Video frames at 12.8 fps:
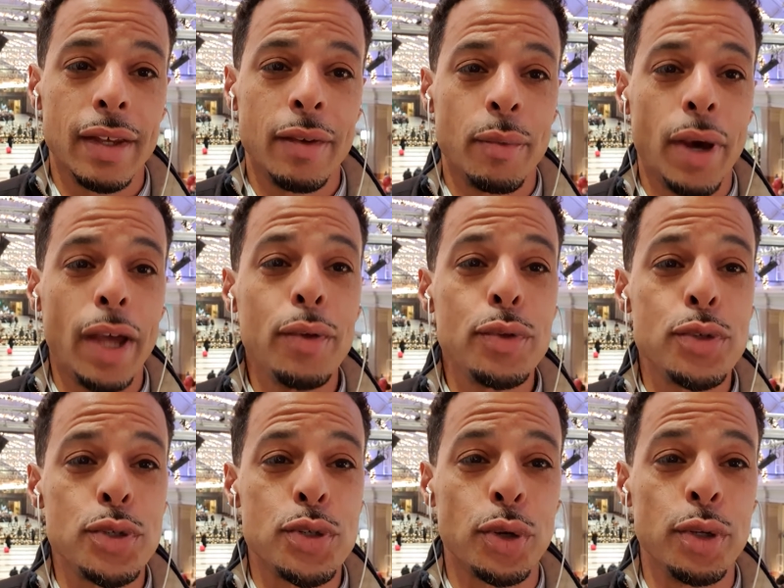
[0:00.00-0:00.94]
Why don't you
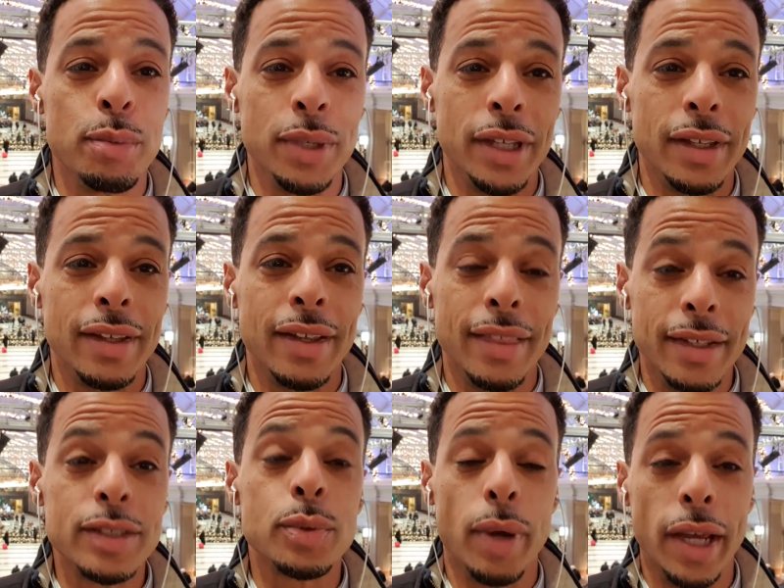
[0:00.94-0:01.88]
join me in
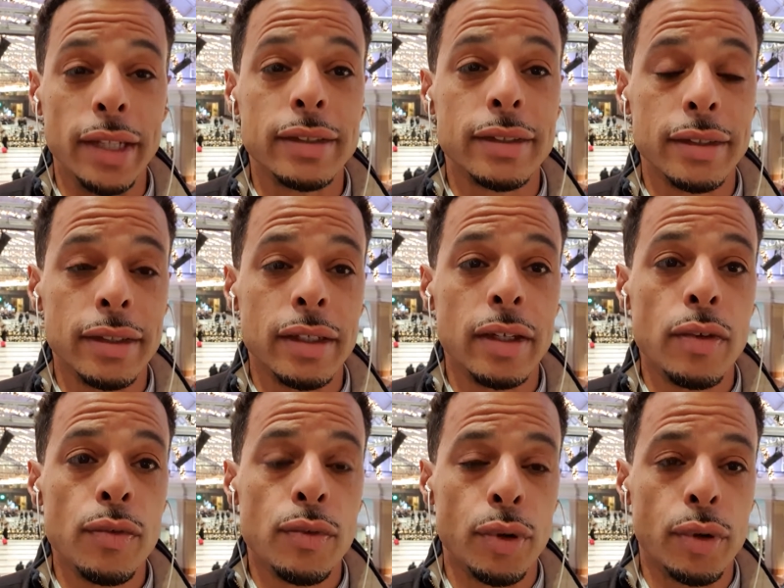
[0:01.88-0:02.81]
this wait
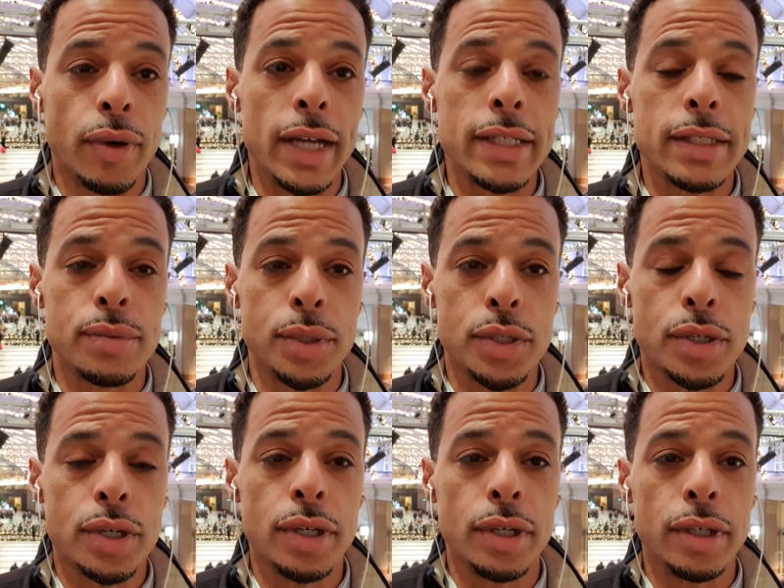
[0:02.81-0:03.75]
for Christ's
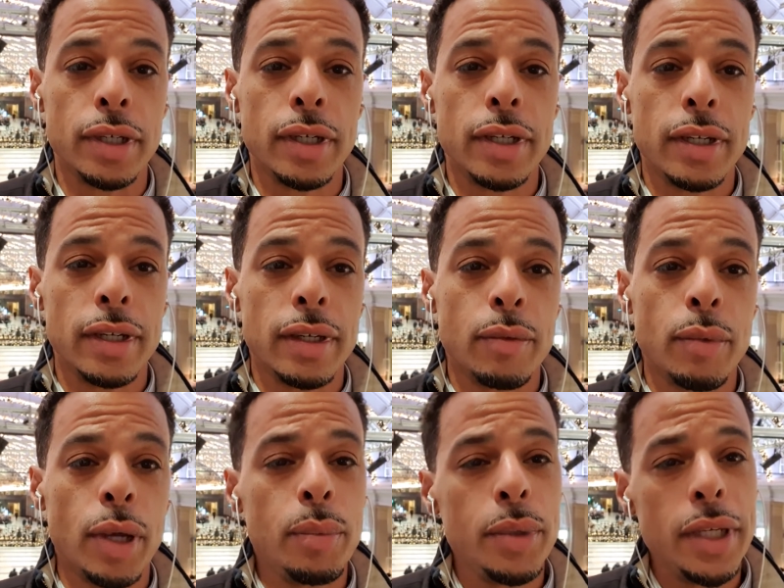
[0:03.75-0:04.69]
return
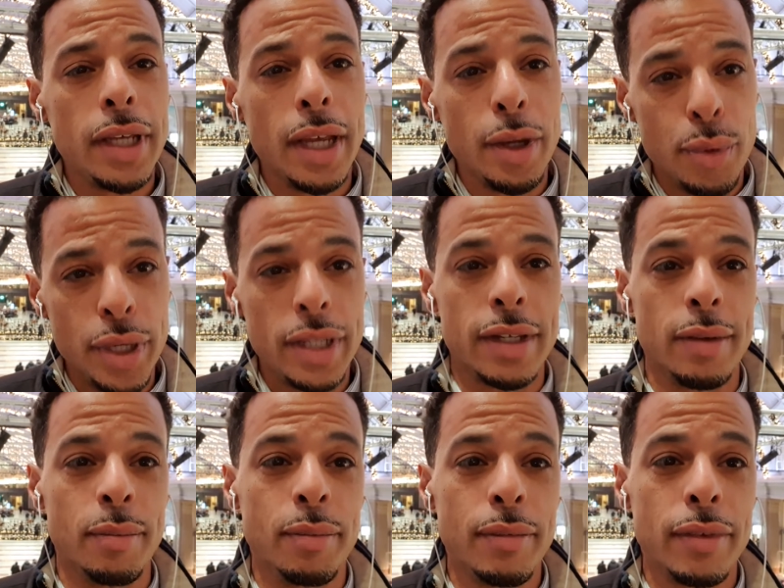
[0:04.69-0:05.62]
when we can greet him
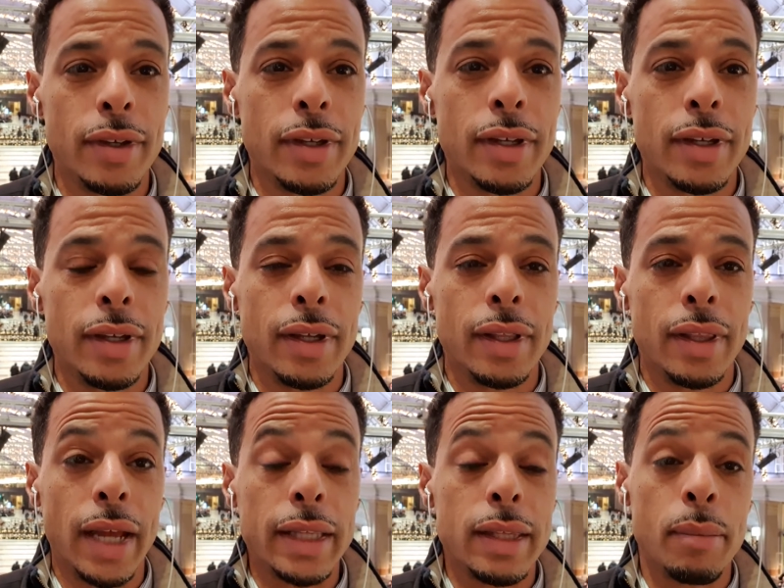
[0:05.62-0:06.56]

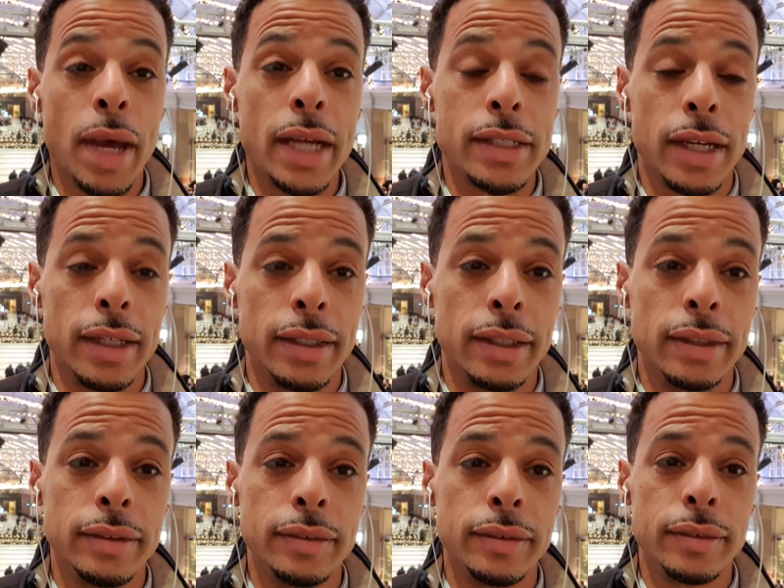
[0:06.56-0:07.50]
like the Magi did
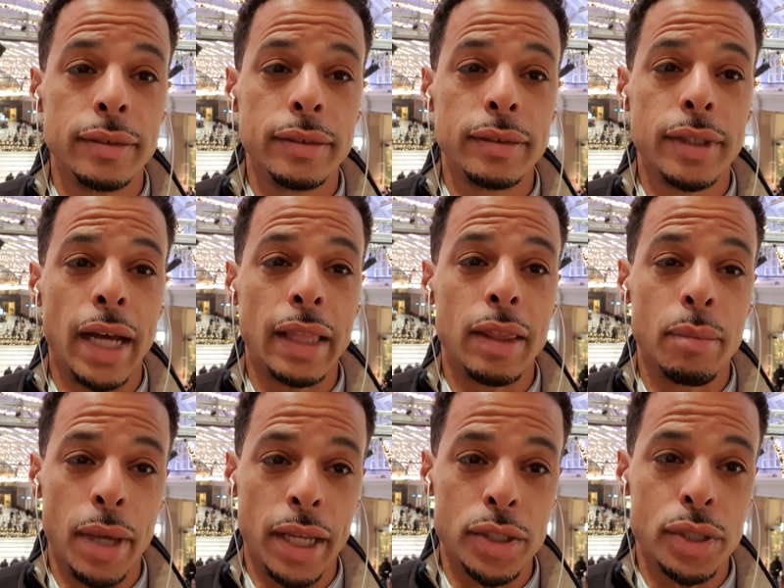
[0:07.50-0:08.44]
at the
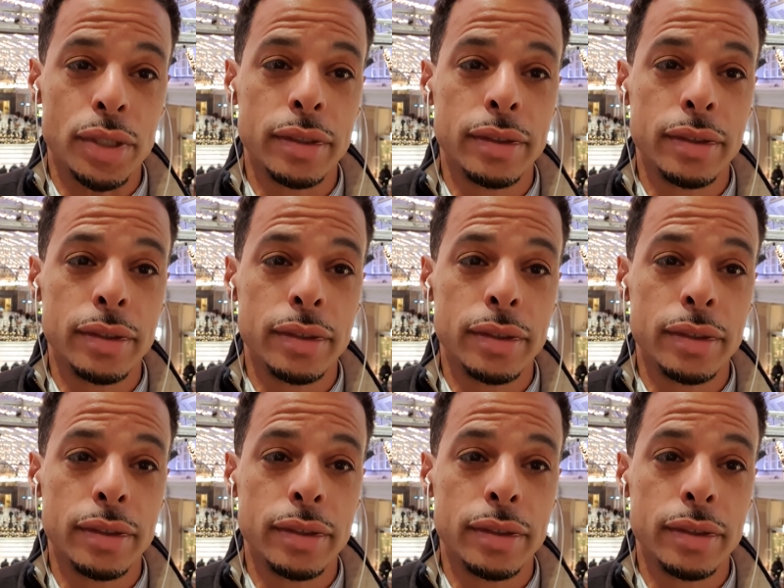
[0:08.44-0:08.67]
manger?